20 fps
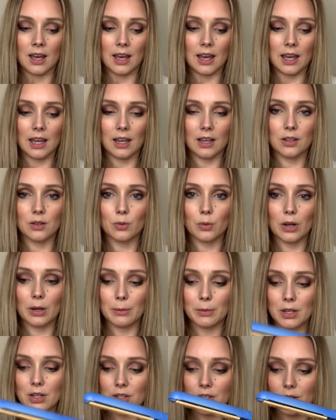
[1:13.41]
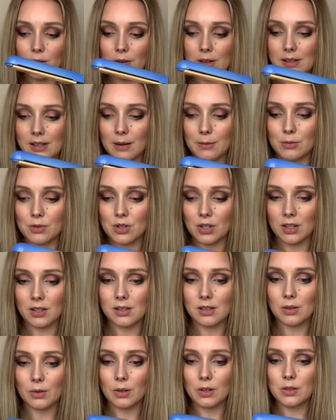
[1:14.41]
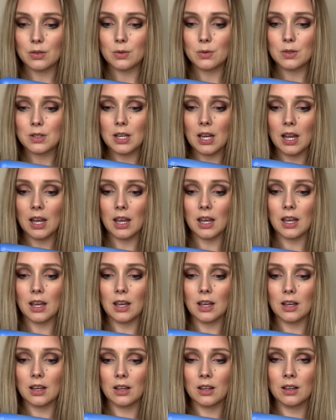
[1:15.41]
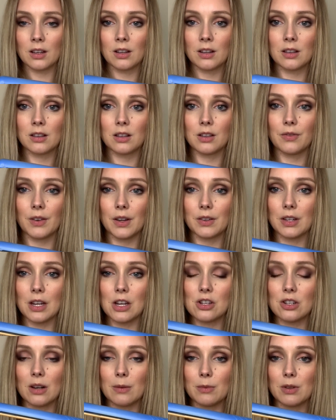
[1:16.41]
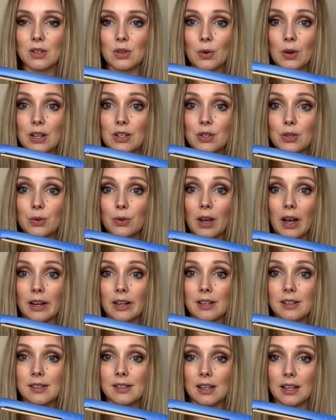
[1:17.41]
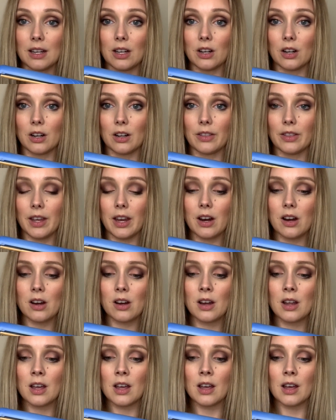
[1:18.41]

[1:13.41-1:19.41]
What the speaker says: And what I'm going to do is I'm just going to take the foundation. I'm just going to kind of sit it on there.